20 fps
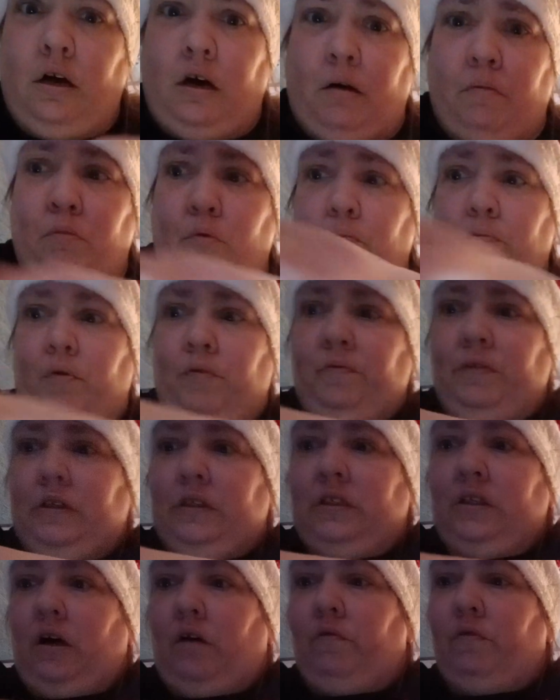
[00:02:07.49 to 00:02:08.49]
I'm gonna move
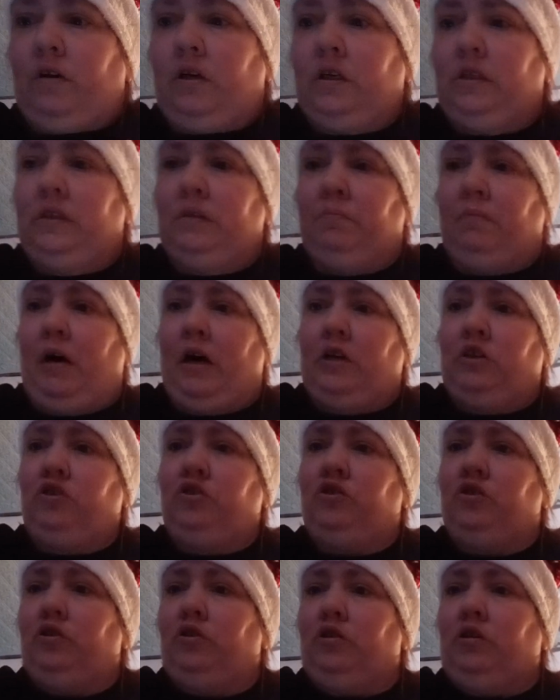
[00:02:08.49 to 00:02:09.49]
this over because my
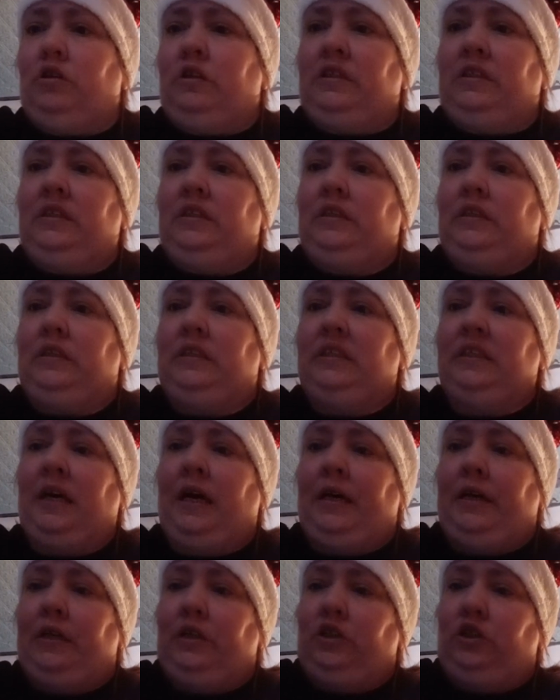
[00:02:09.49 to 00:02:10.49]
sugar is in this
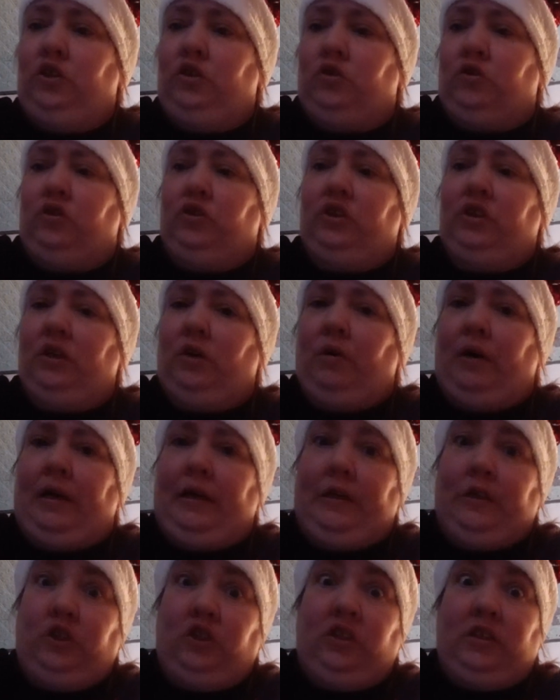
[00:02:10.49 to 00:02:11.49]
canister, so I
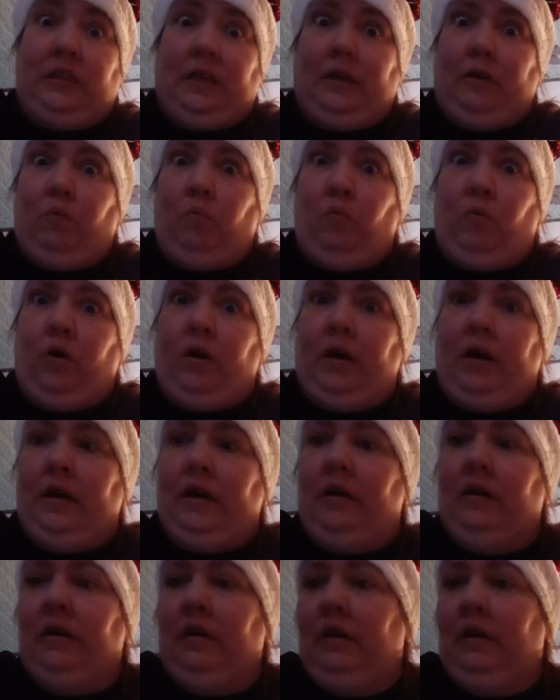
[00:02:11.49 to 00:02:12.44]
just didn't want to